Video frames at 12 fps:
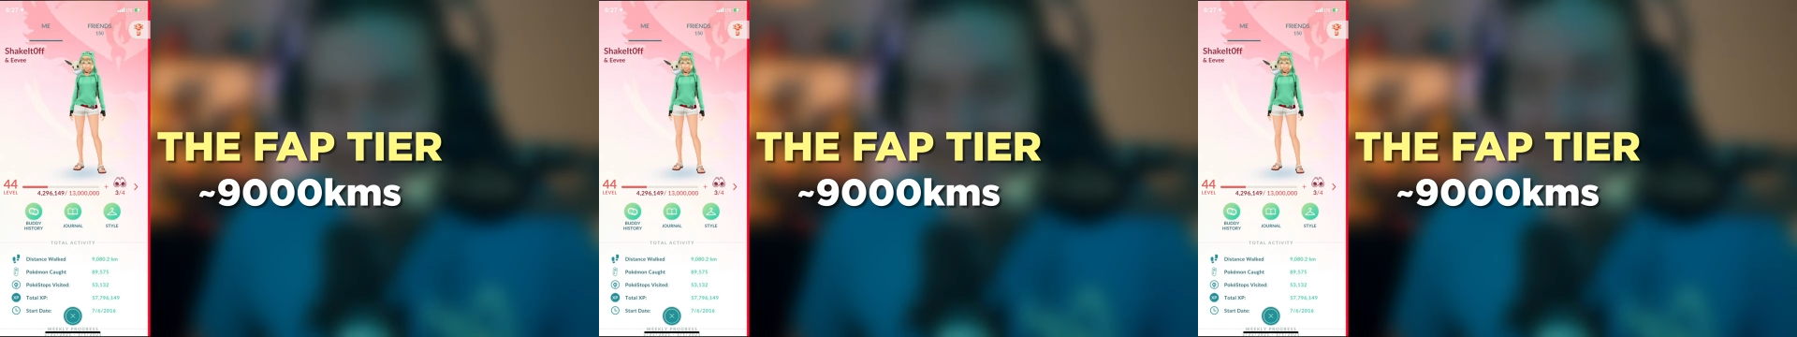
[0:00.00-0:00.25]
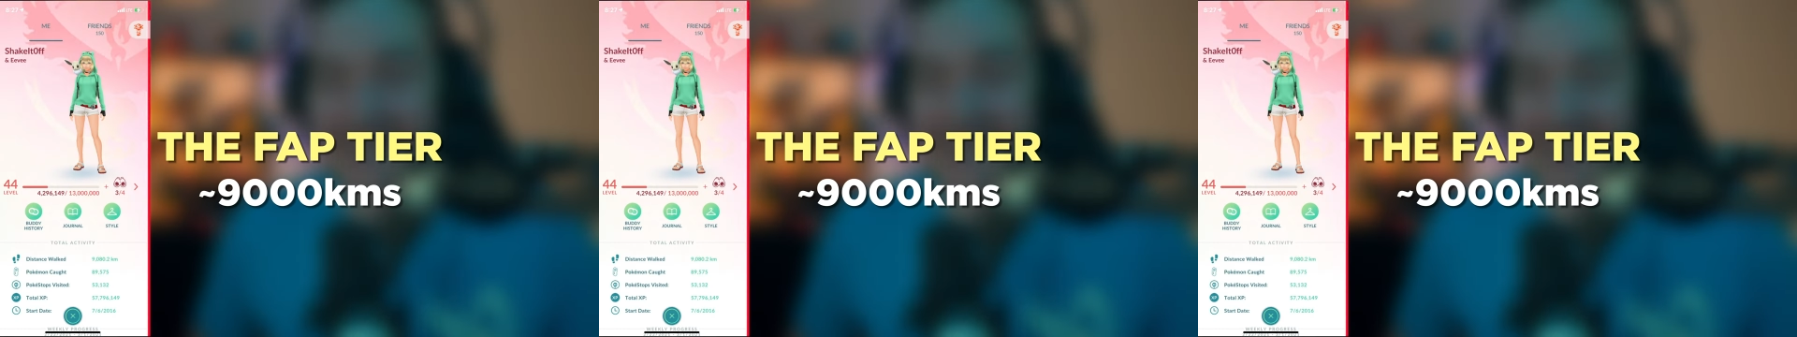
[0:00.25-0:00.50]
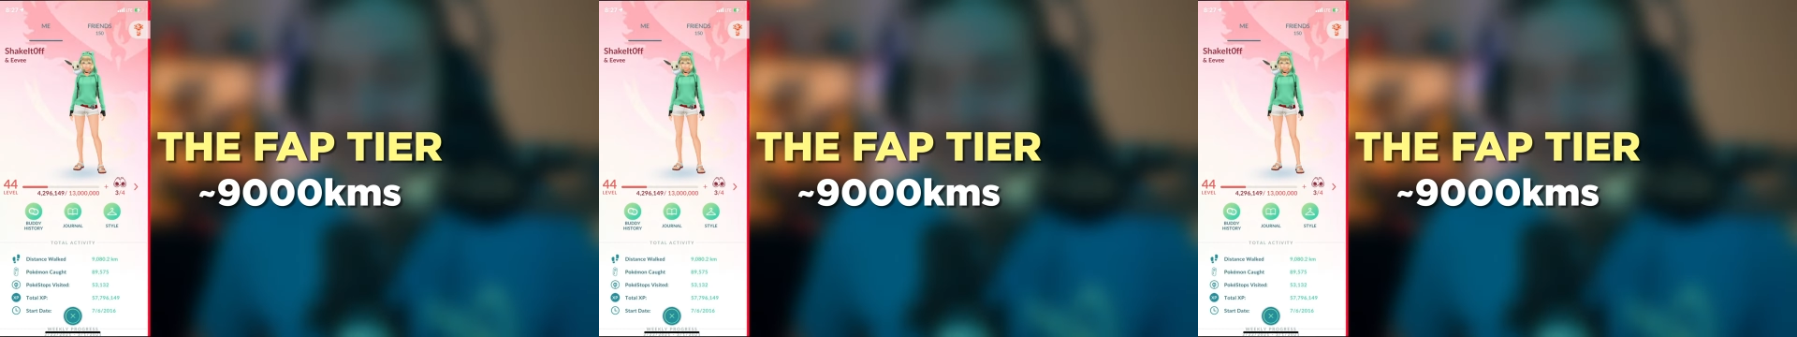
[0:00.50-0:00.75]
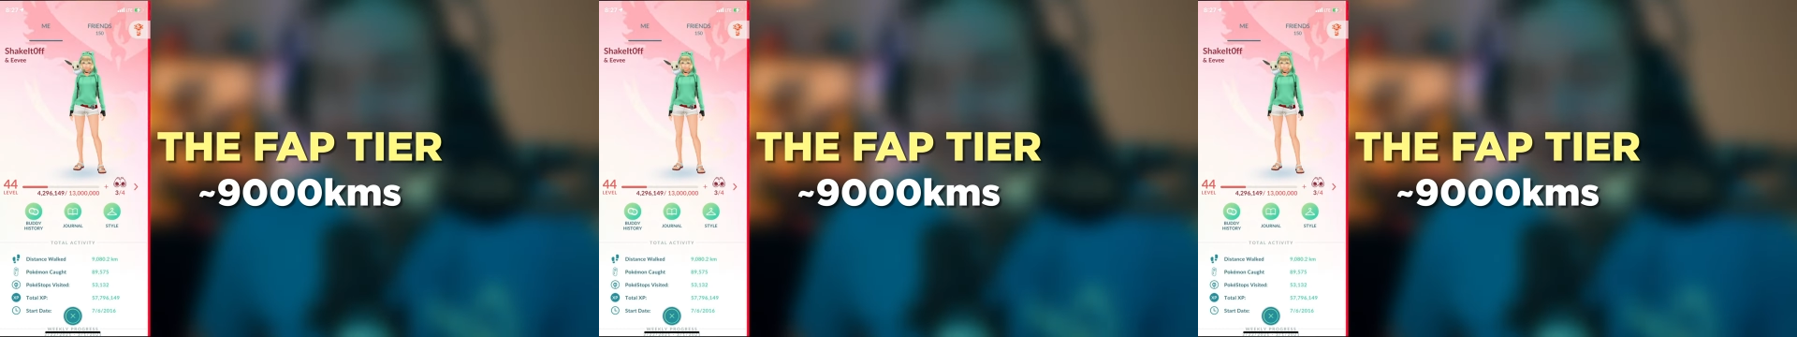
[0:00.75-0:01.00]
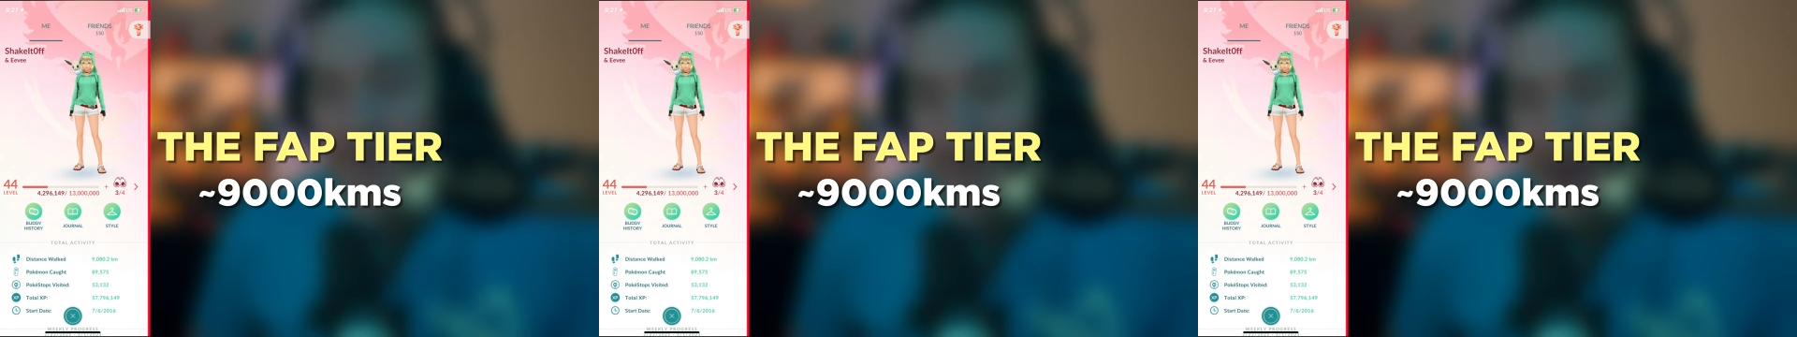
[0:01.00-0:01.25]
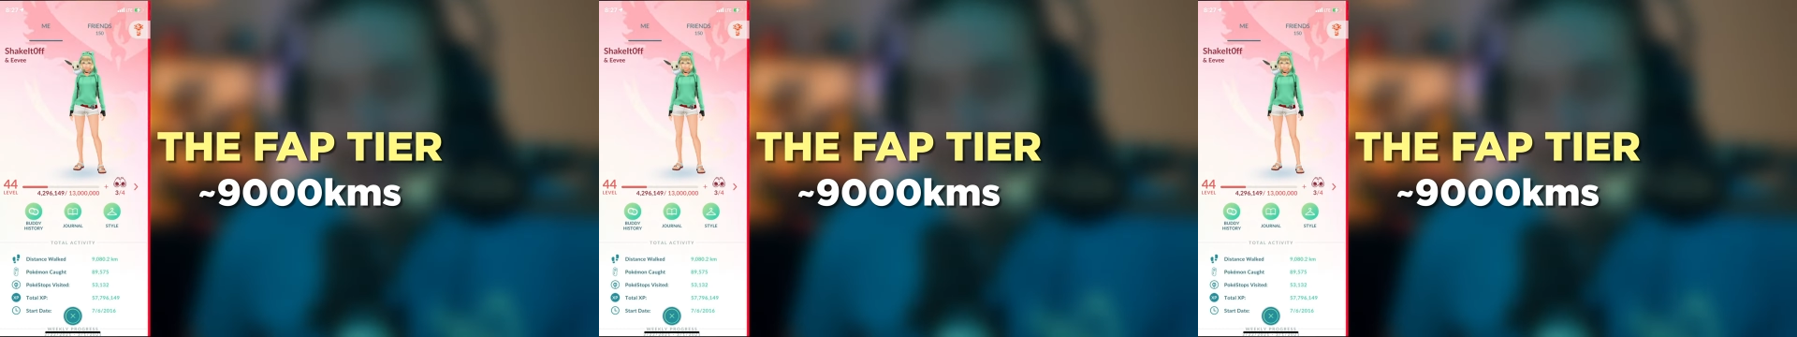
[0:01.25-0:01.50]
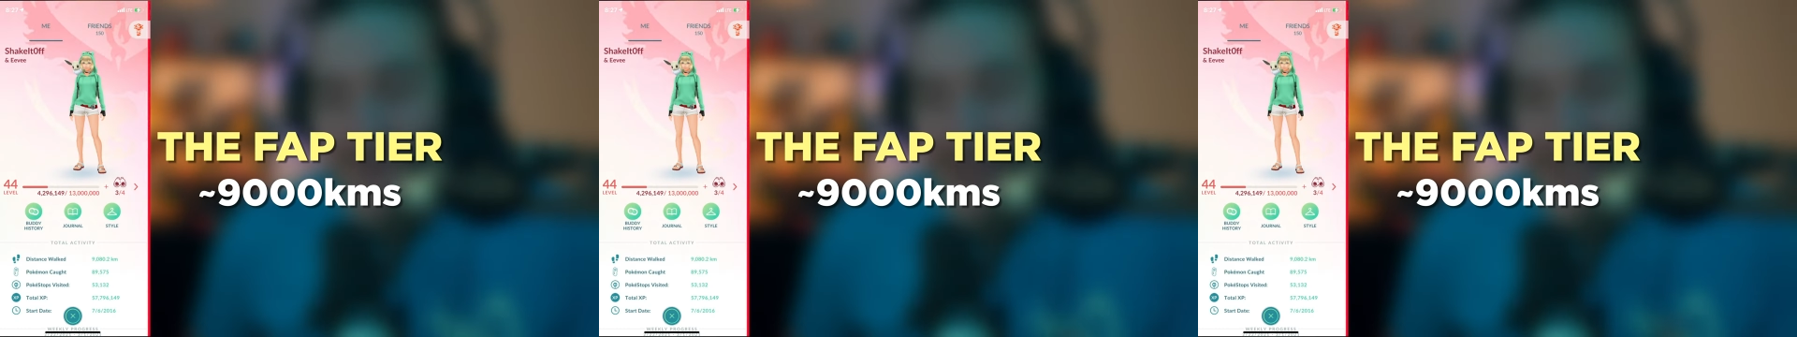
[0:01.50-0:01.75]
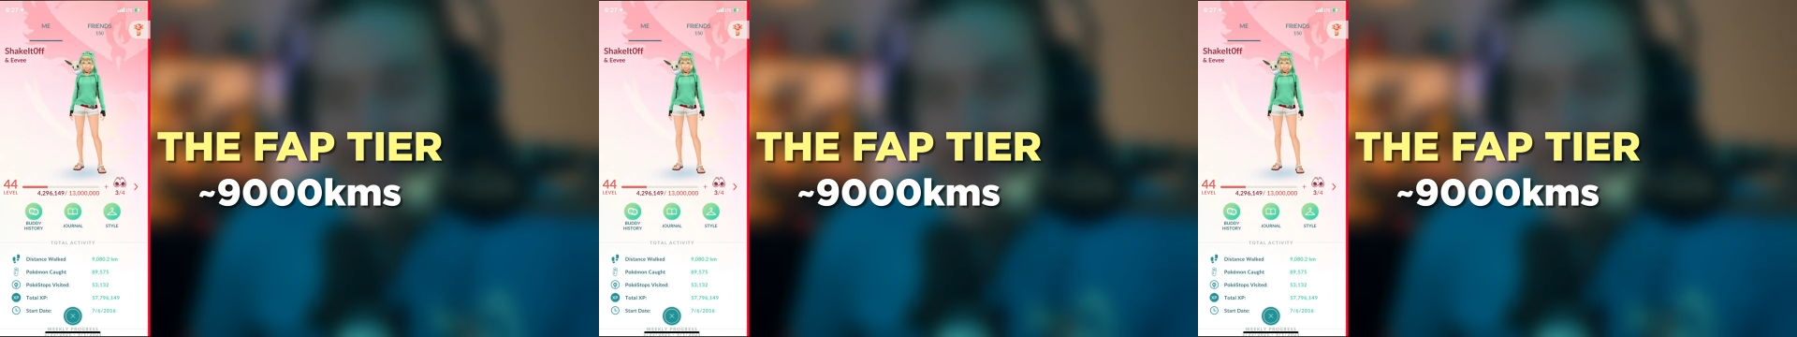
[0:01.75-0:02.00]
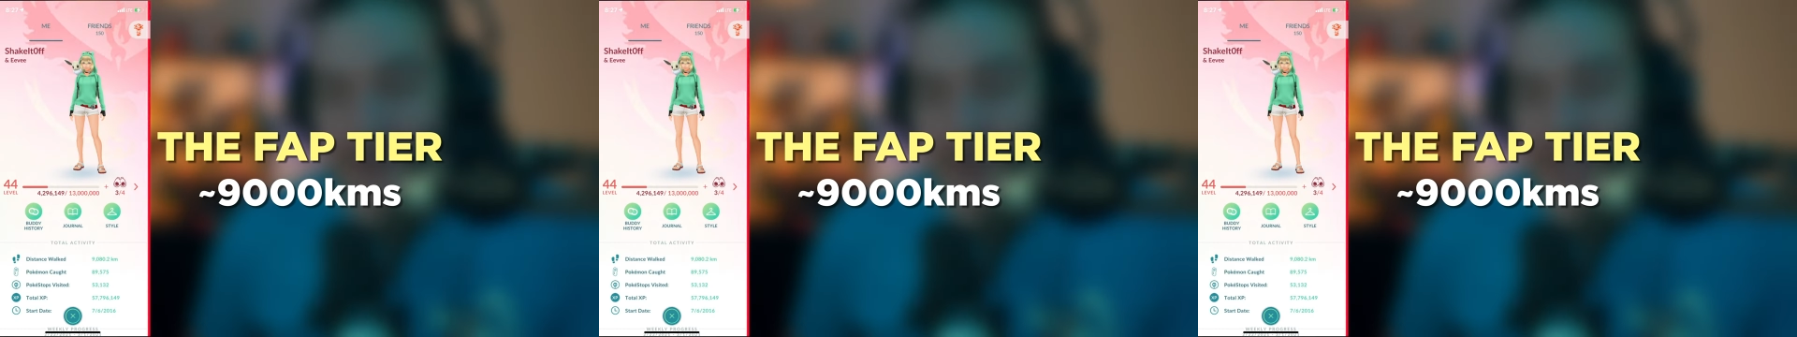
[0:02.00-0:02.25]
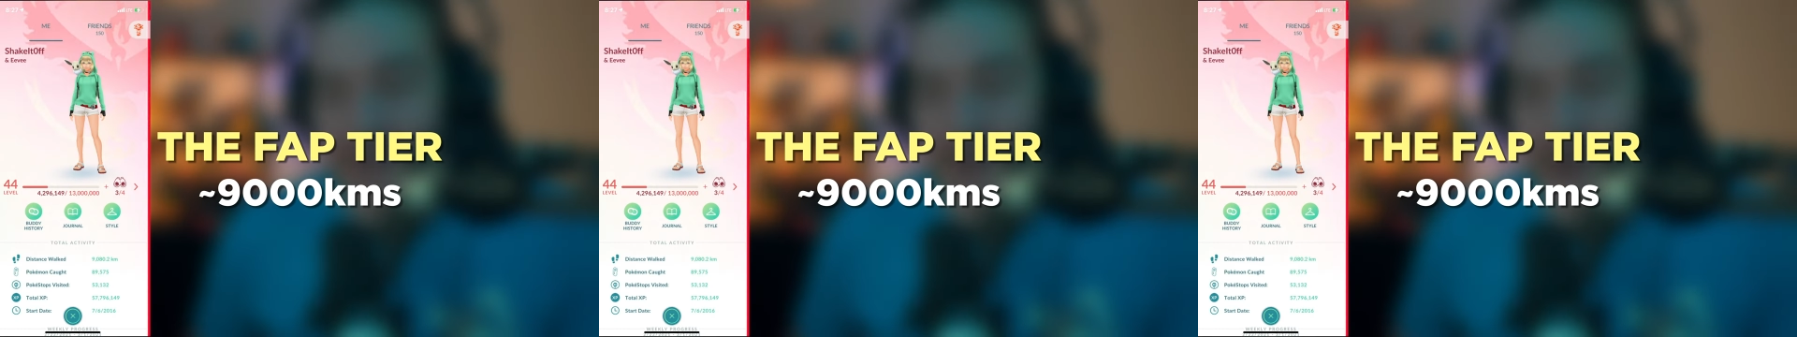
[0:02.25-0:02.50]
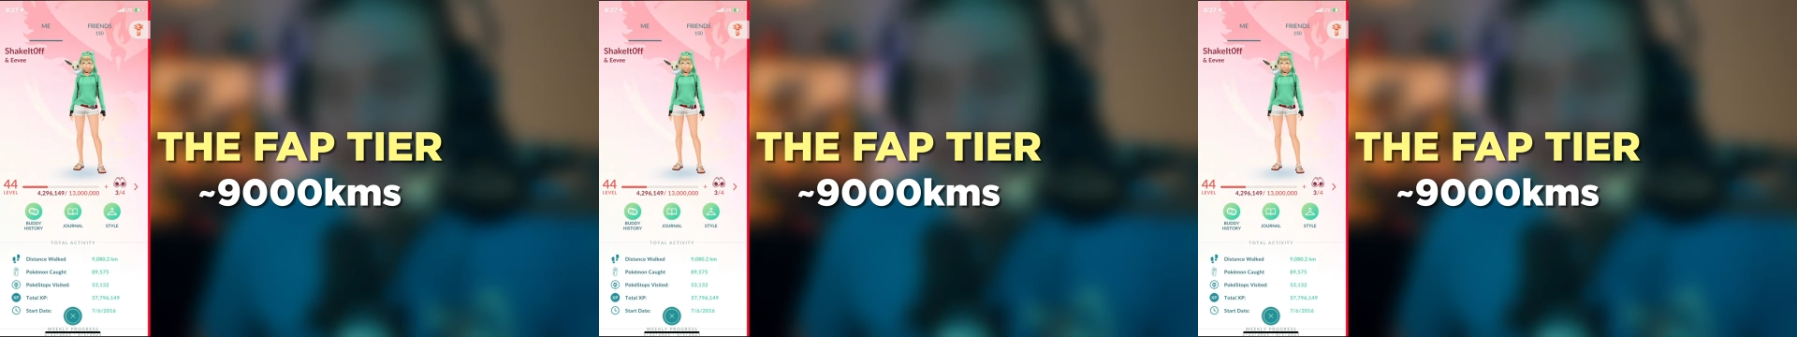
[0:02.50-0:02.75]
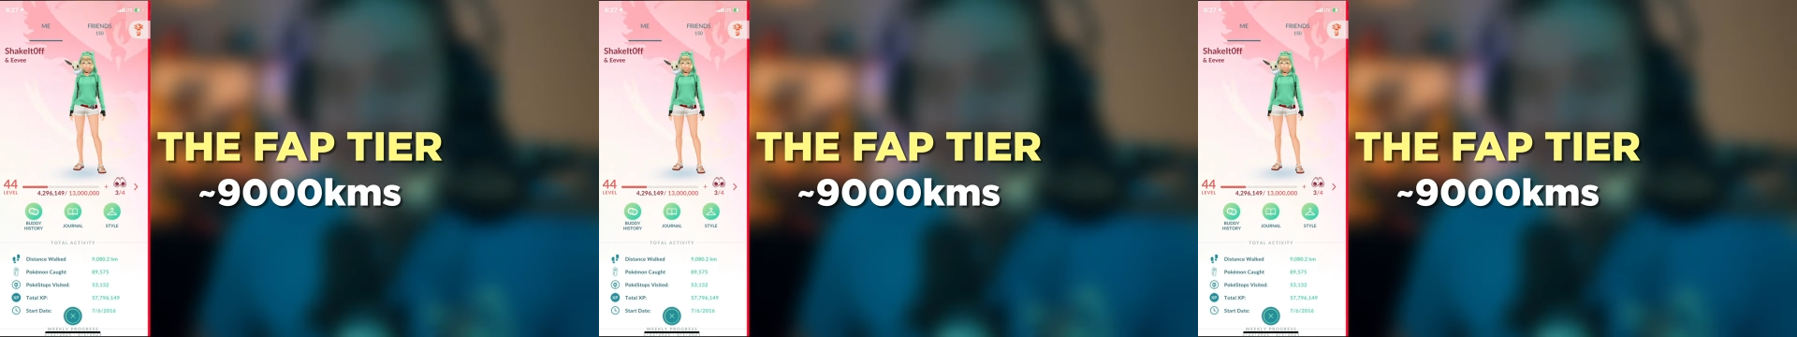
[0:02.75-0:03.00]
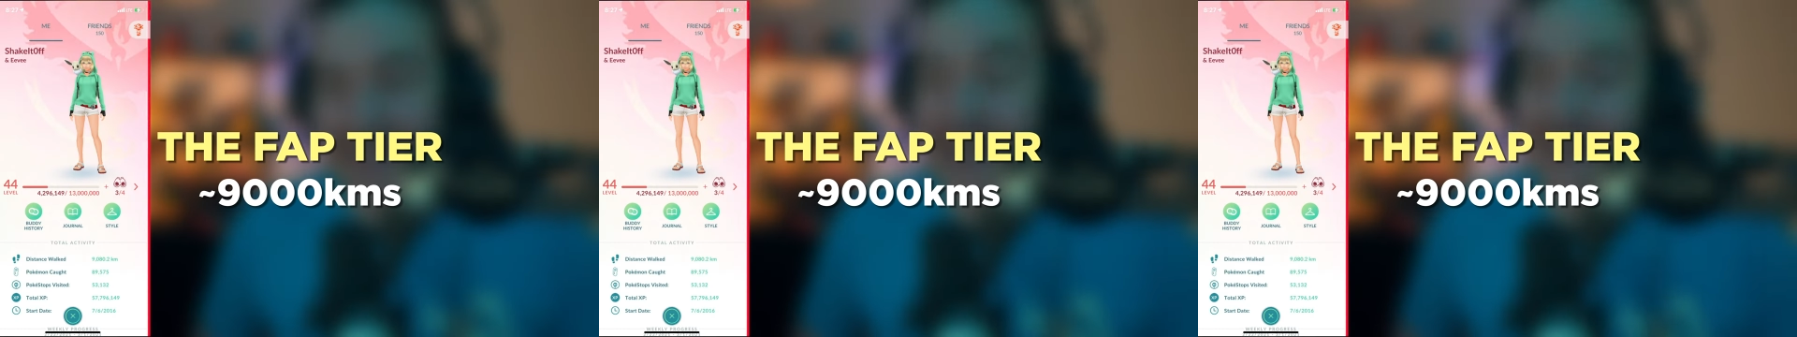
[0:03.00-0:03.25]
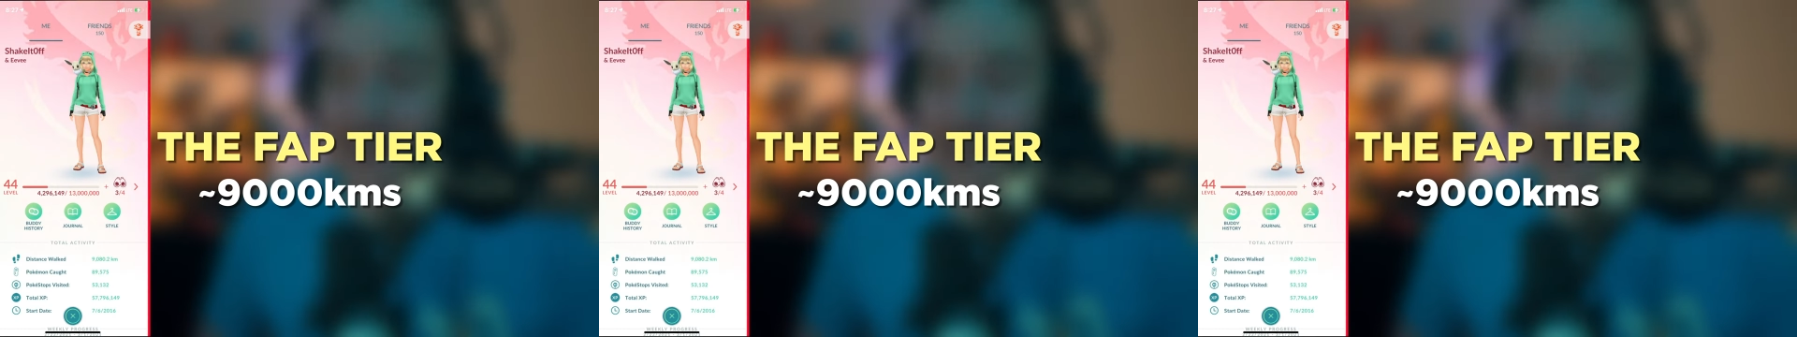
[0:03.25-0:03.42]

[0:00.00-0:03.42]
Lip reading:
Nobody's mouth can be seen.